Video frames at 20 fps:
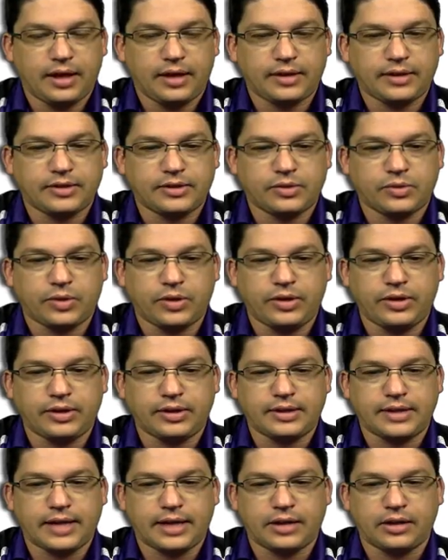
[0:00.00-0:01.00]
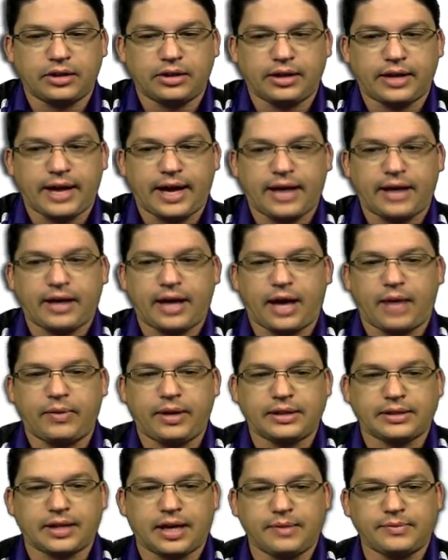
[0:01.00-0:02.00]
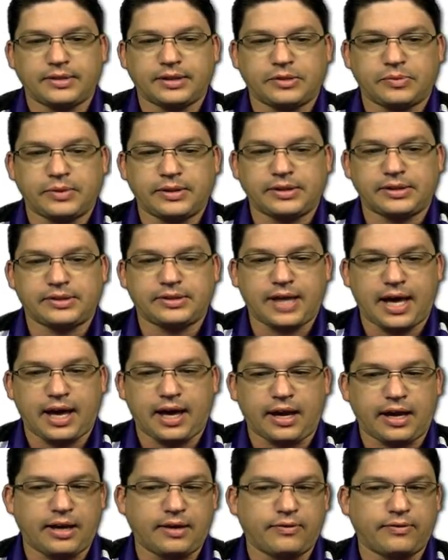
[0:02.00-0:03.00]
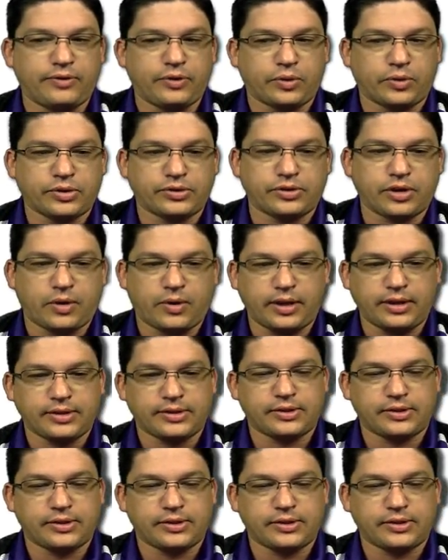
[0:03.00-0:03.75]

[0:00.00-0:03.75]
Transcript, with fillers: This is where you can take a look at how many times it's been saved or so on.